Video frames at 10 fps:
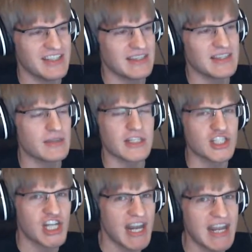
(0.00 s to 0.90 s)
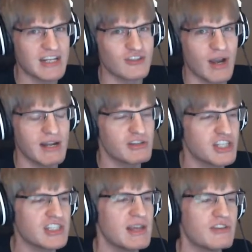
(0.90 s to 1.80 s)
Like nothing changed, right? It was
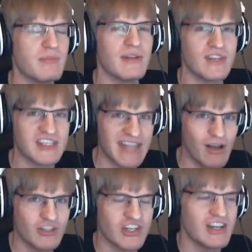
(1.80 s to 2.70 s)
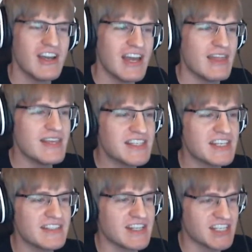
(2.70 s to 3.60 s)
a bit of nostalgia. This
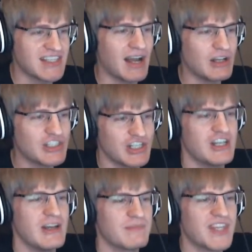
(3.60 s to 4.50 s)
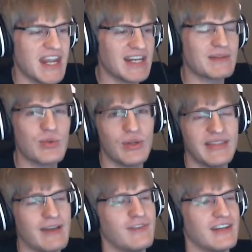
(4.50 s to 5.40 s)
is nostalgia taken up to
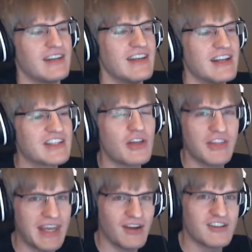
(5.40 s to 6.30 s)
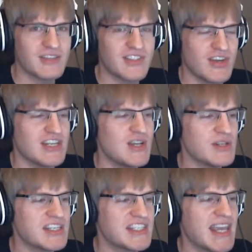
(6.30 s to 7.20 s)
11. Because all the characters have something new
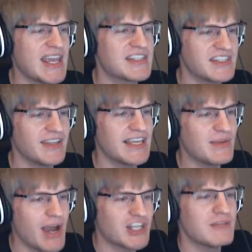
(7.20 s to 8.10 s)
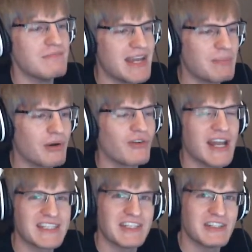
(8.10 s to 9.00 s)
to say. It's like you actually made a
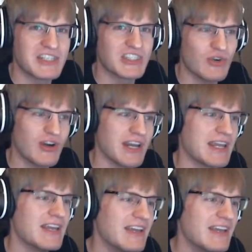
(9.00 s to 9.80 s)
progression in the story.